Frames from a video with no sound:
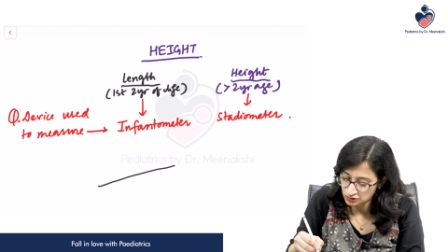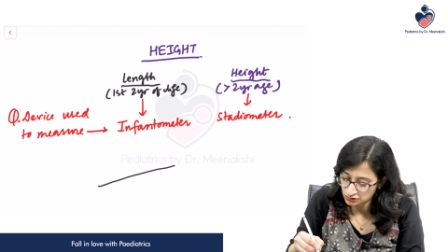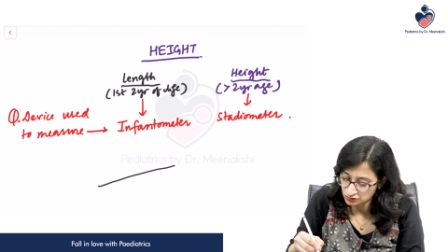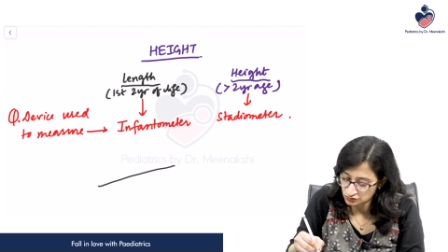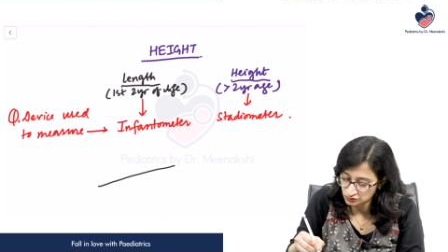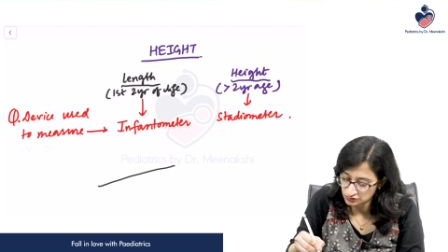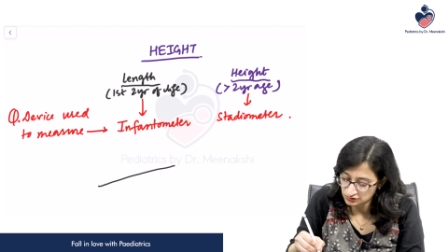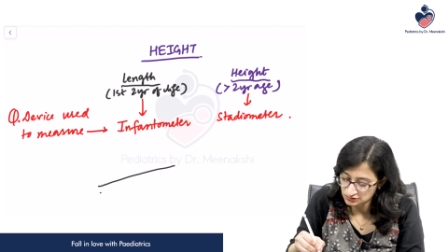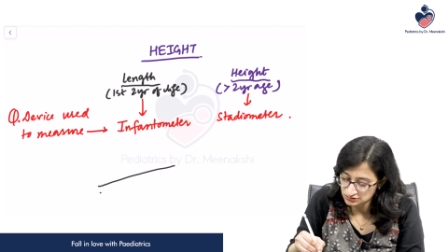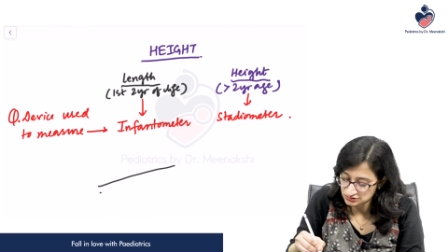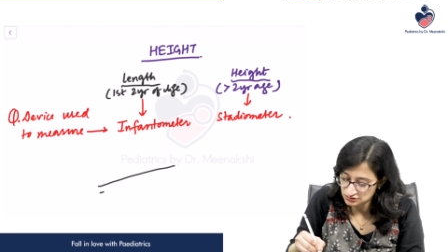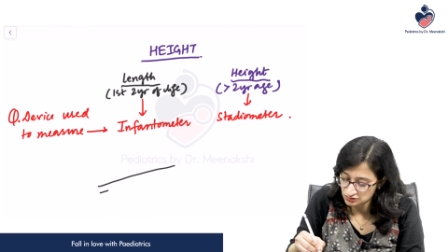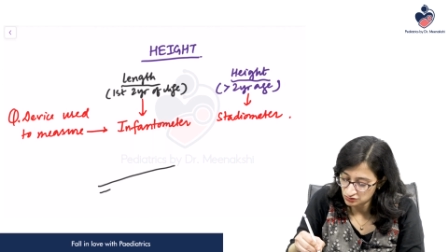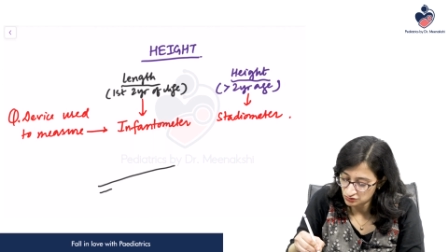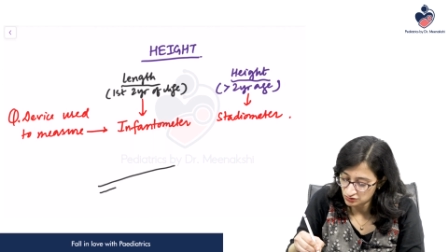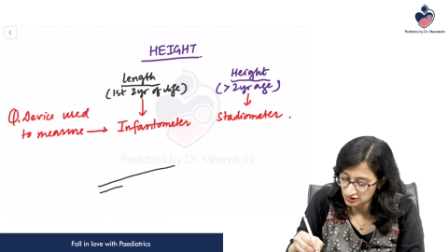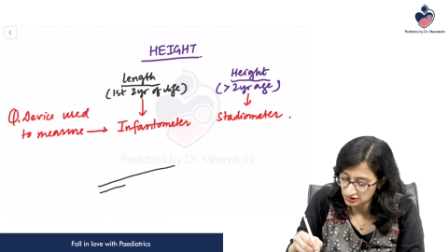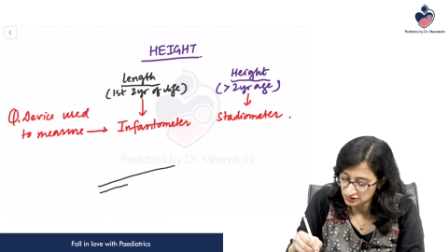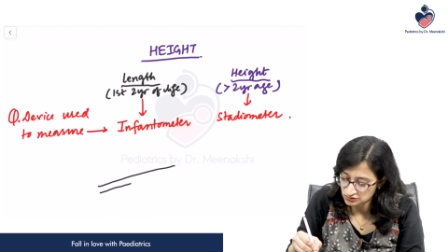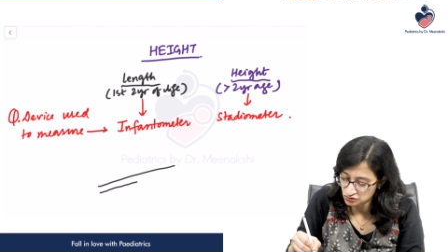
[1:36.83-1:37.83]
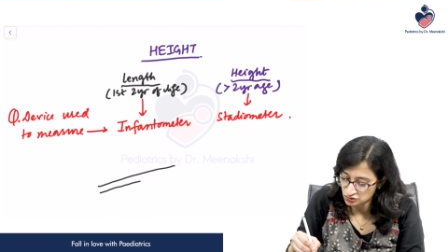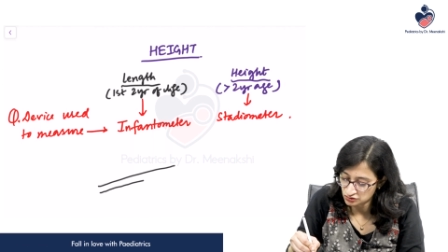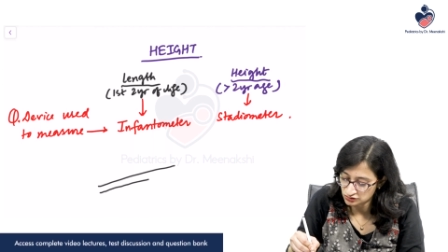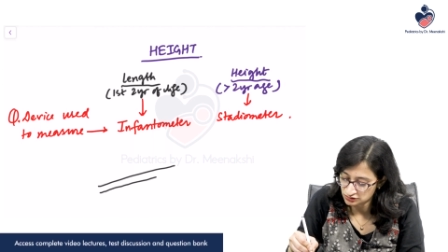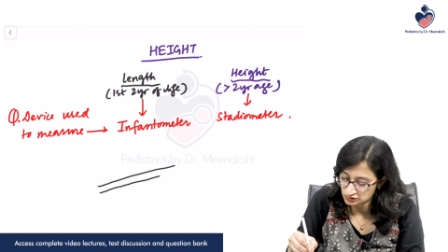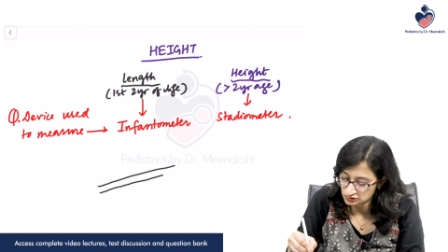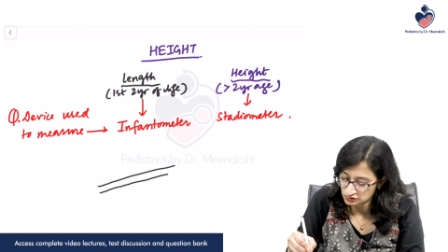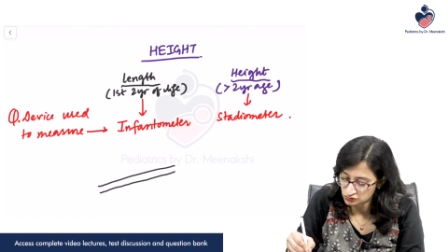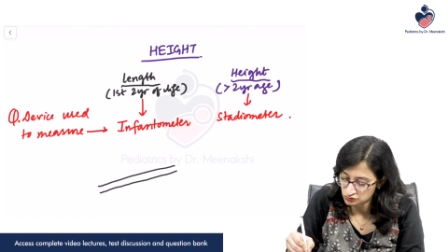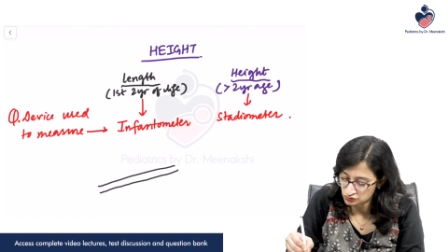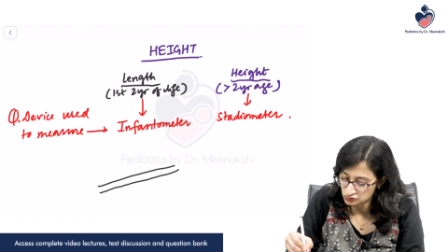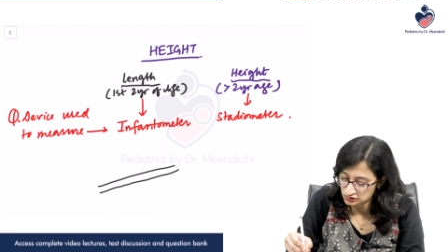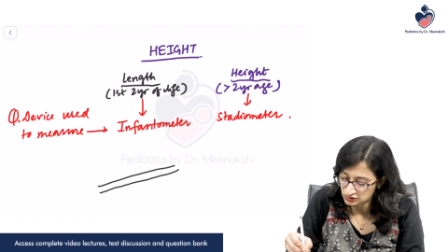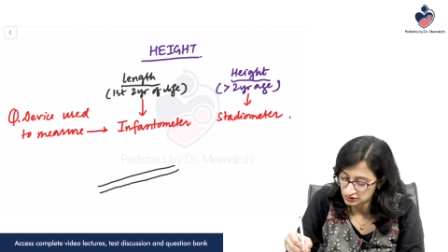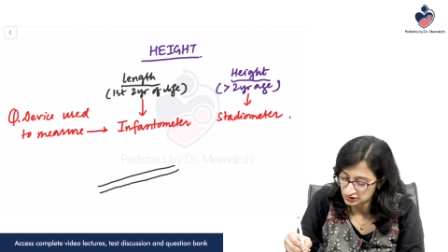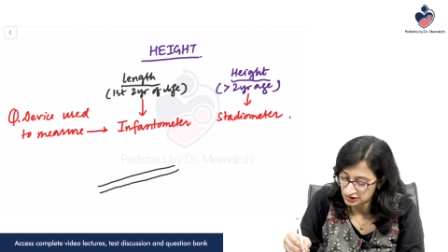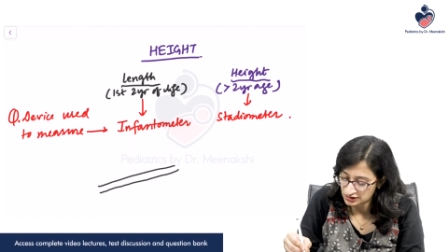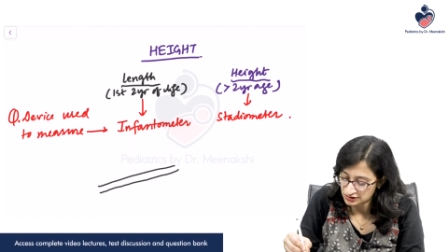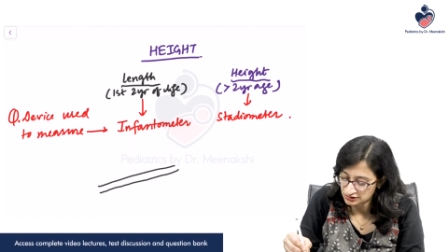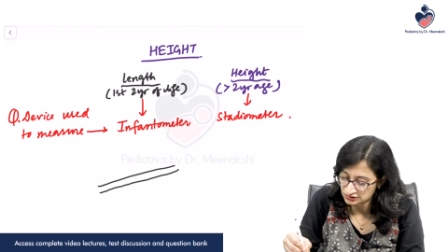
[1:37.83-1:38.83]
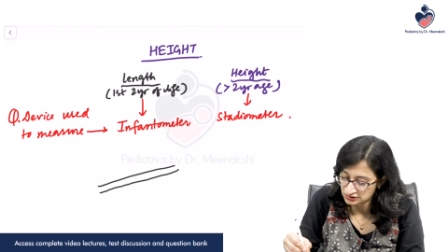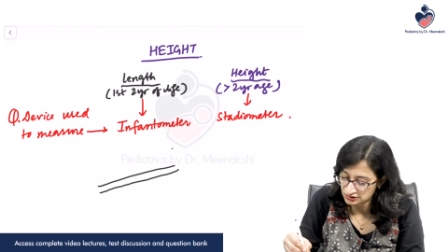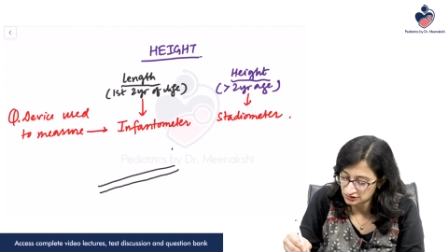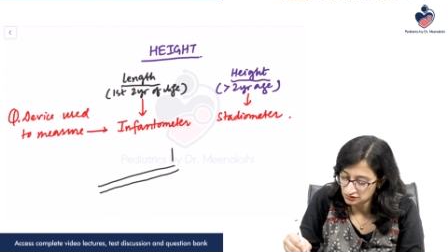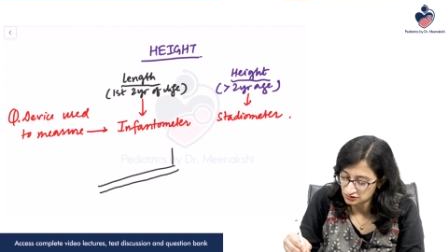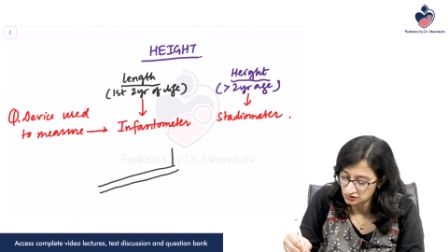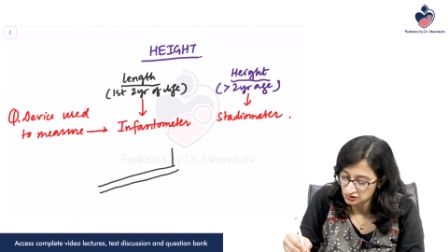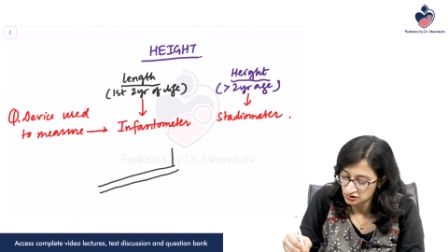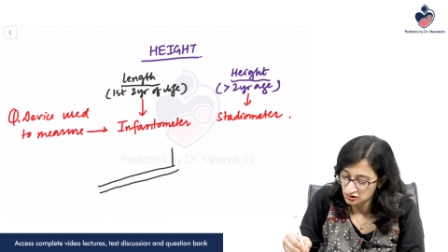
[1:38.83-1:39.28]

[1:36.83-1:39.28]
you know, it's a horizontal ruler like thing